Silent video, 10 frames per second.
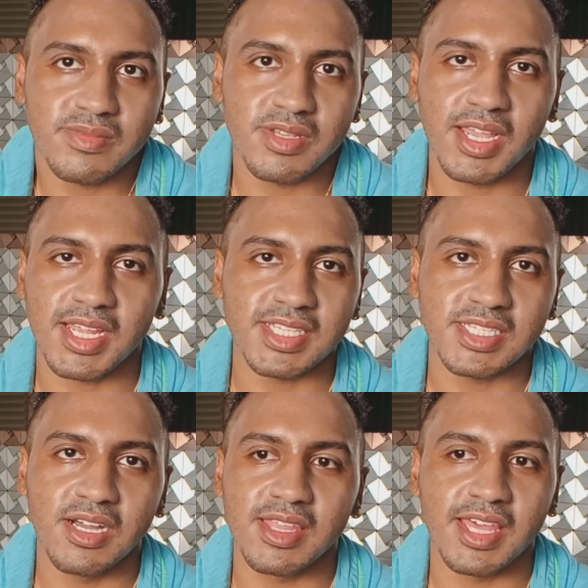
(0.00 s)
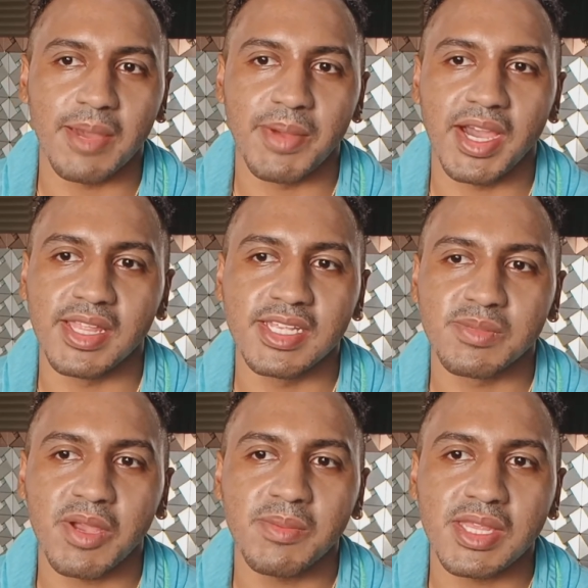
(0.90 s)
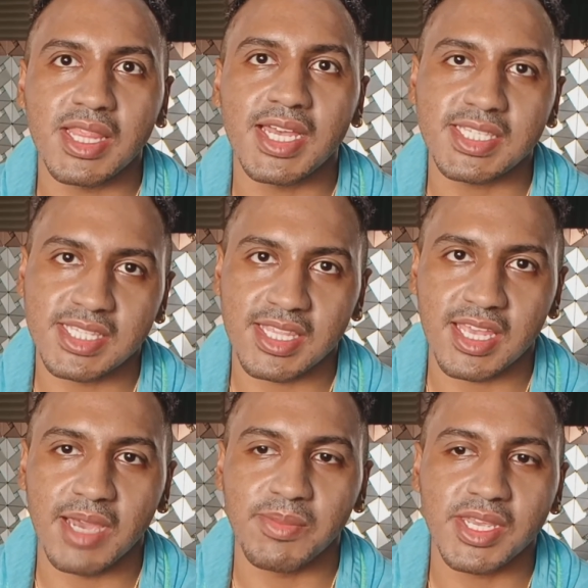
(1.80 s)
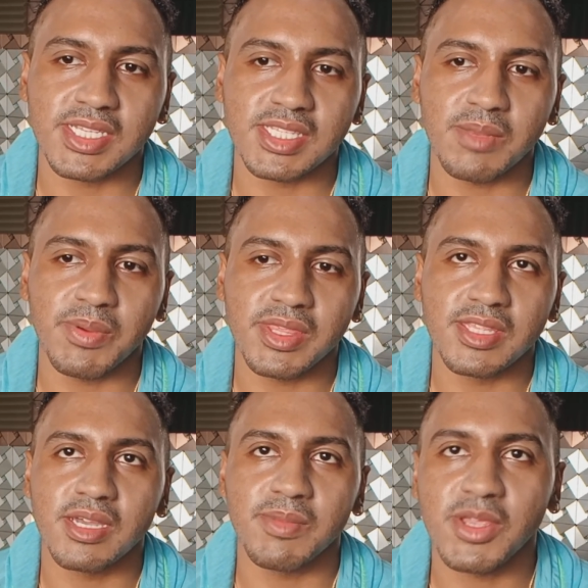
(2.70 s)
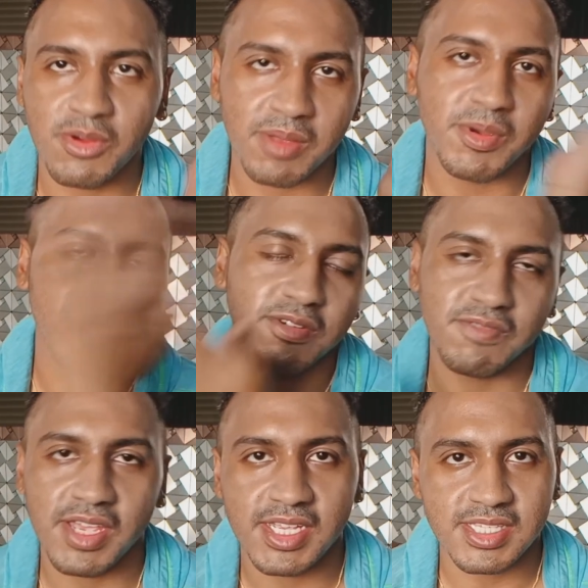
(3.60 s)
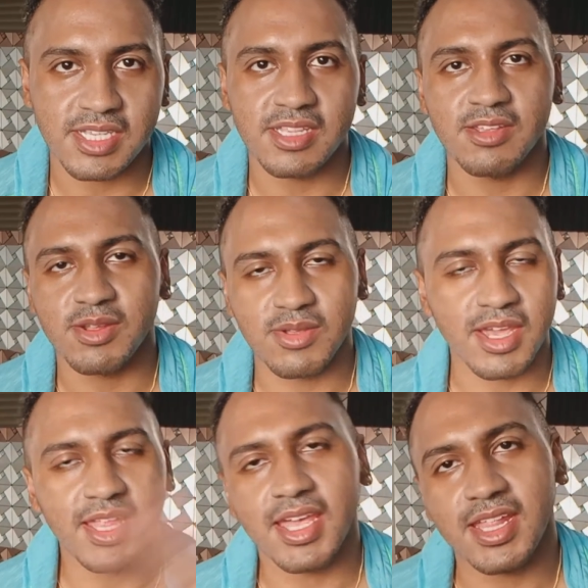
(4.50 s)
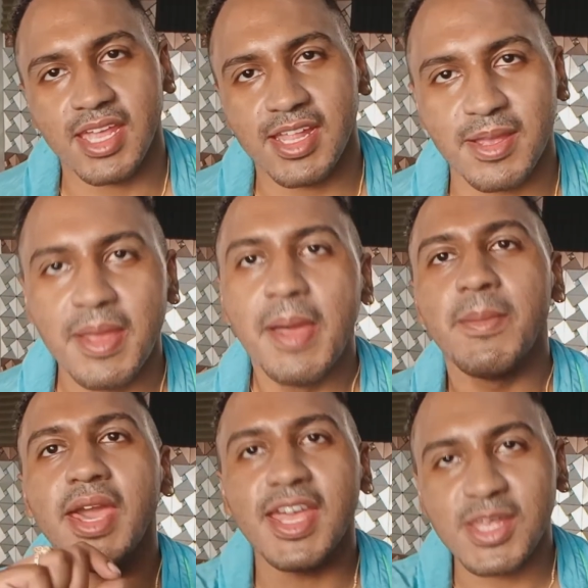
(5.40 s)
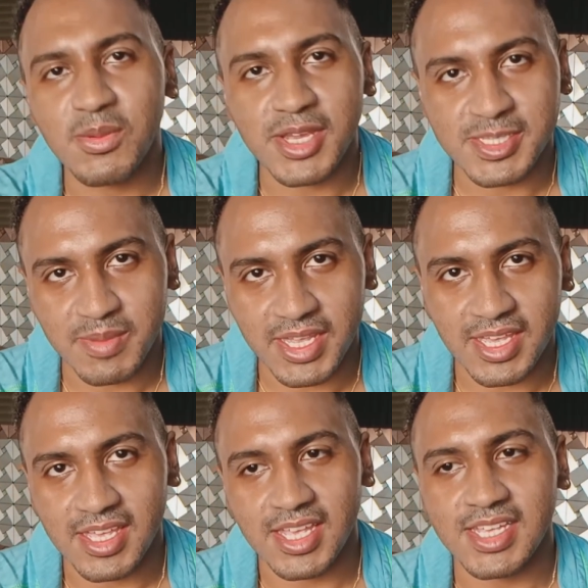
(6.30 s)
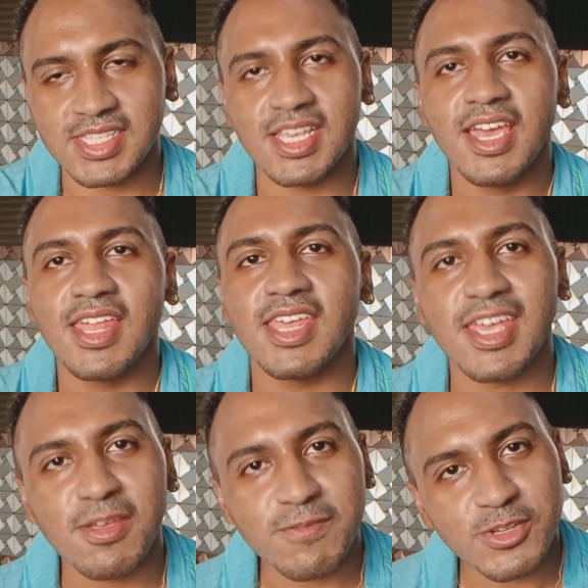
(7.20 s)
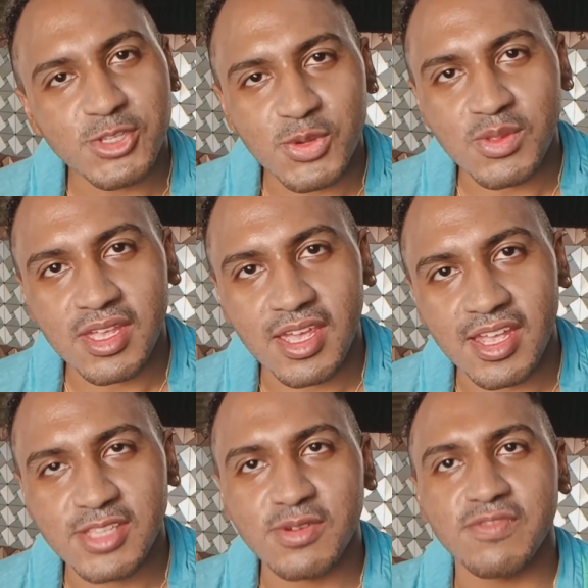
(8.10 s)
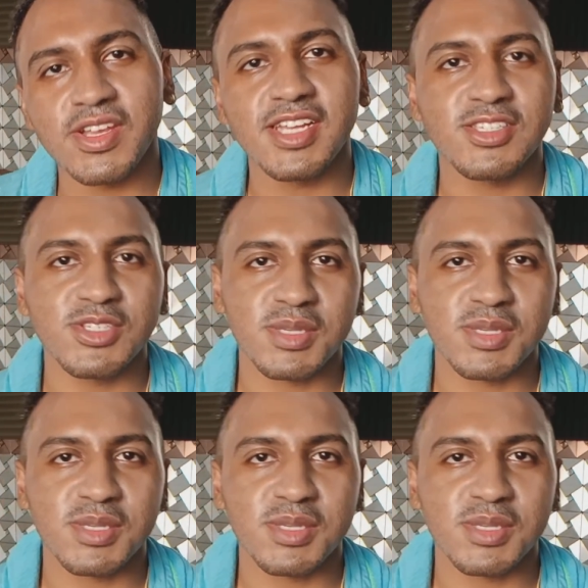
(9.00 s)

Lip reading: Like, it's not that bad. It's probably less than that because they put the numbing cream on your face and, you know, yada, yada, yada. But anyways, my Keekees, thank you for tuning in. Don't forget to